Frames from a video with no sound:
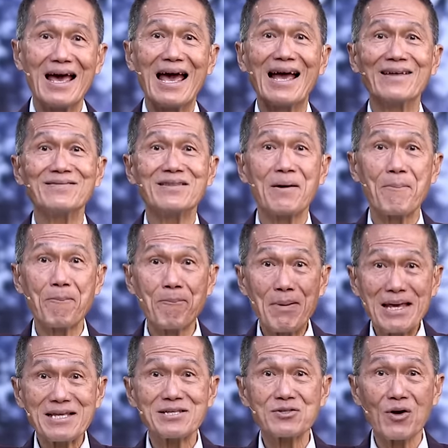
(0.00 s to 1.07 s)
And the
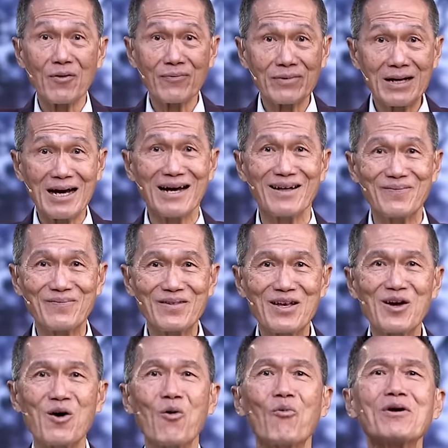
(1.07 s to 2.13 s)
peace of God,
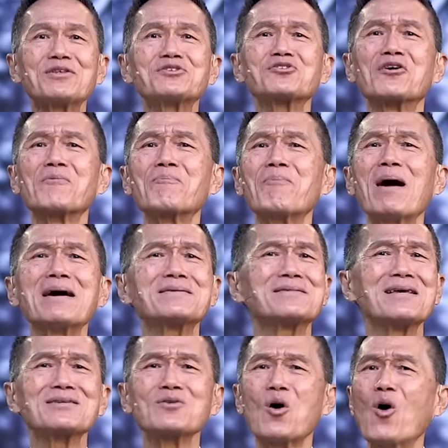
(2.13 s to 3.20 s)
which
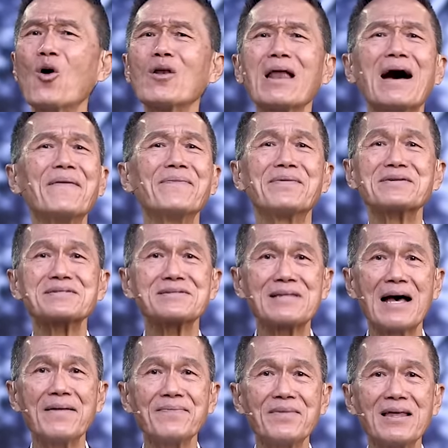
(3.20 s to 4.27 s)
surpasses all
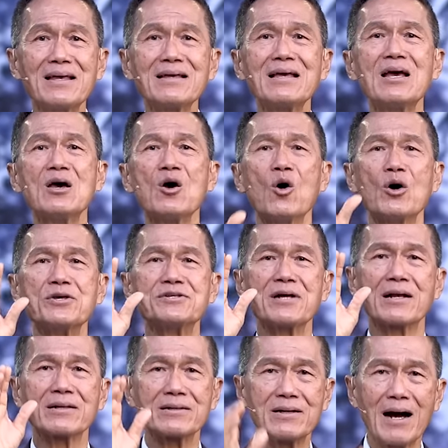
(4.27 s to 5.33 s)
understanding,
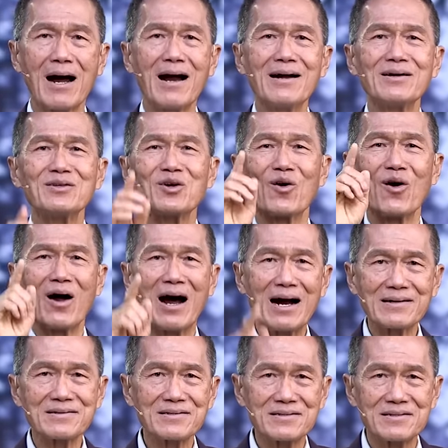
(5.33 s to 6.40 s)
shall guard your
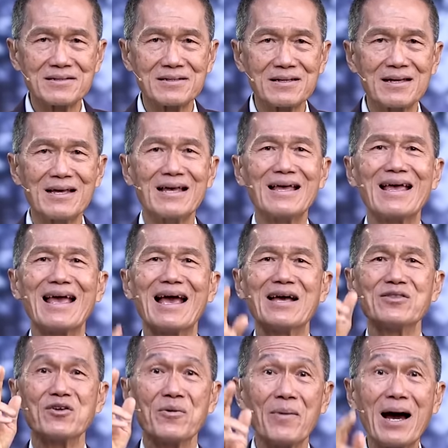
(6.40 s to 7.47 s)
hearts
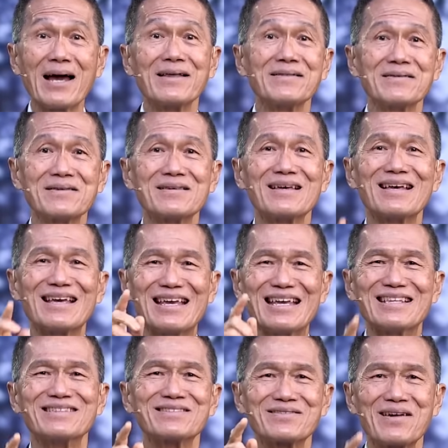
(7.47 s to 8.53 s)
and your minds
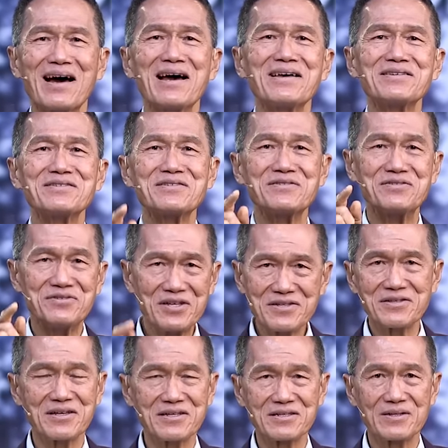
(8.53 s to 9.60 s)
in Christ
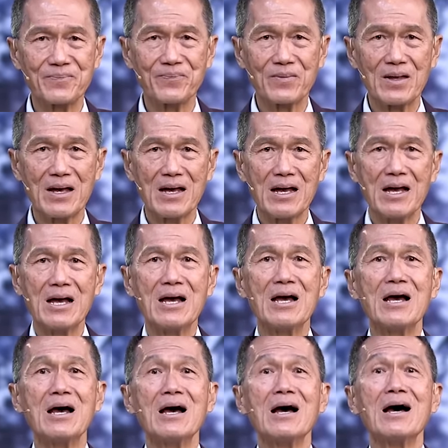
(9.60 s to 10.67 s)
Jesus.
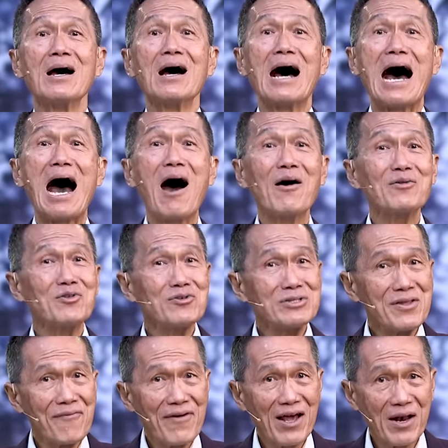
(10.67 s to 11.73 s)
How do you
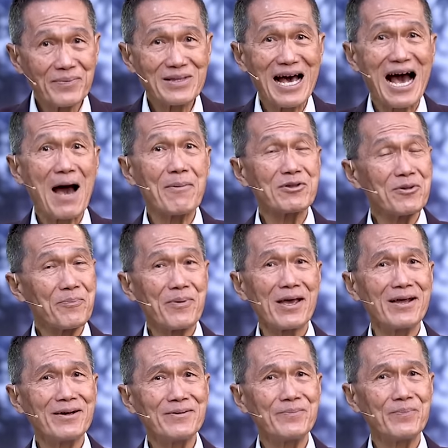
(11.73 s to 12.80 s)
develop the habit of
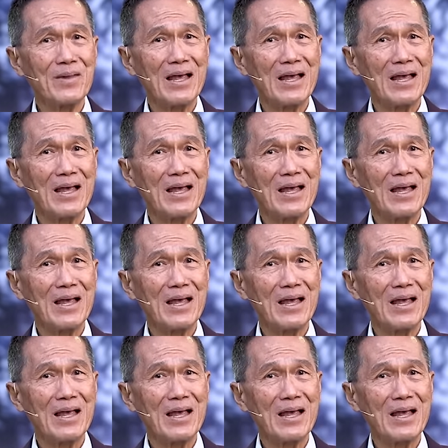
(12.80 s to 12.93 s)
prayer?